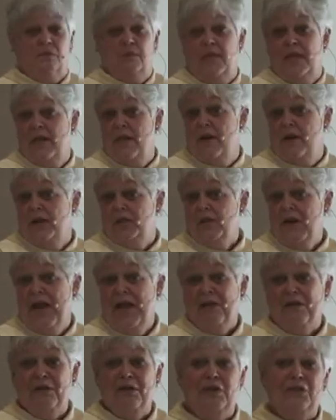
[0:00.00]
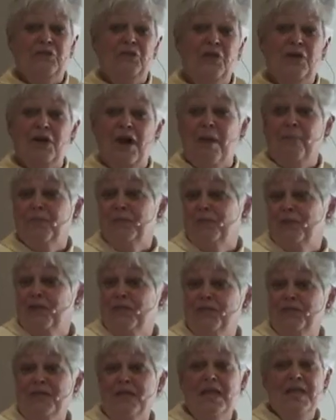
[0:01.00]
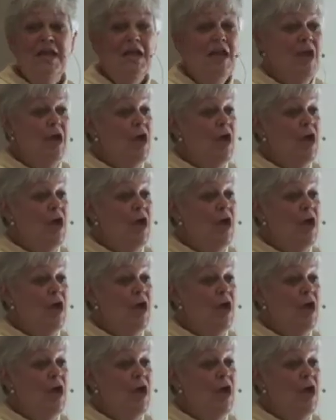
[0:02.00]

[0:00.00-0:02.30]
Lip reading: then a challenge and an opportunity